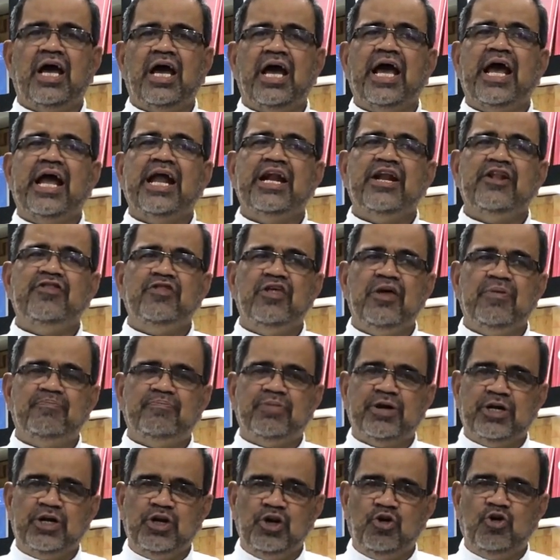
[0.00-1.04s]
and the
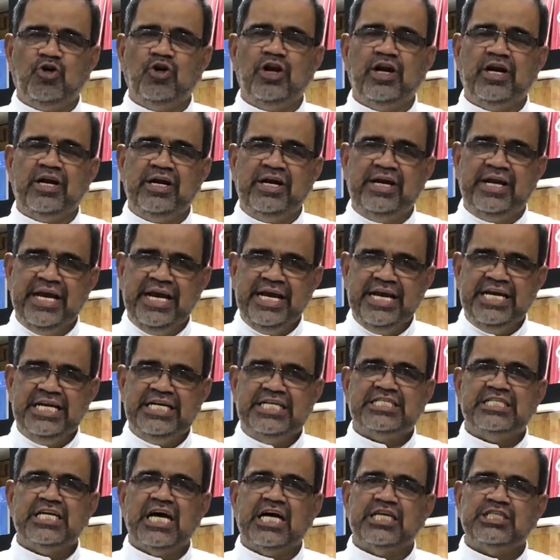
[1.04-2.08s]
particular
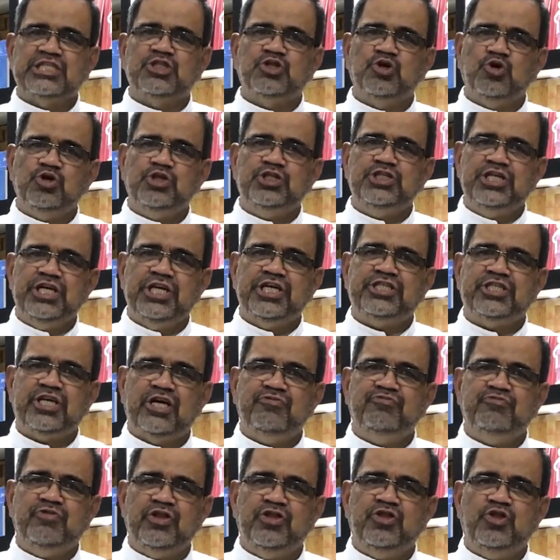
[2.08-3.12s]
dates
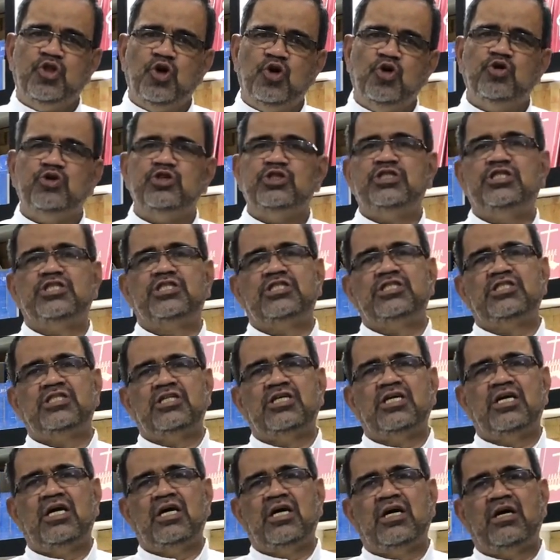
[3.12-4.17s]
associated with those
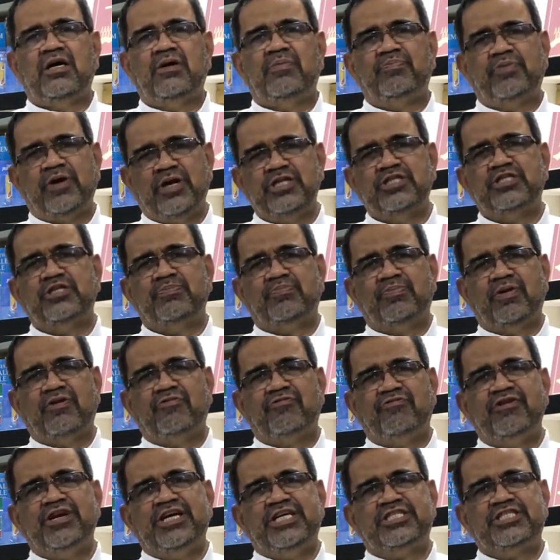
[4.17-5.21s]
principal
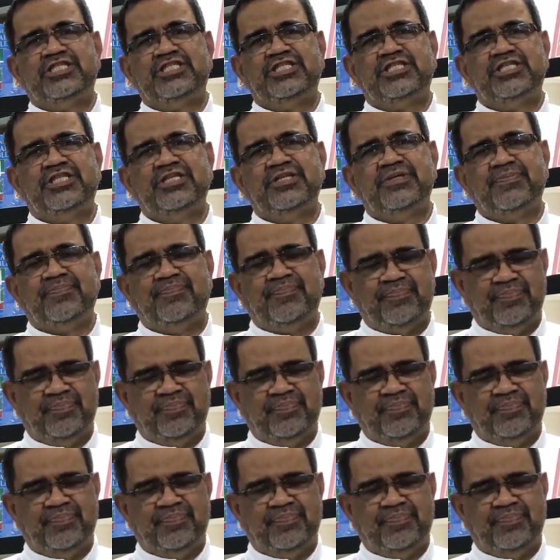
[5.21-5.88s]
feasts.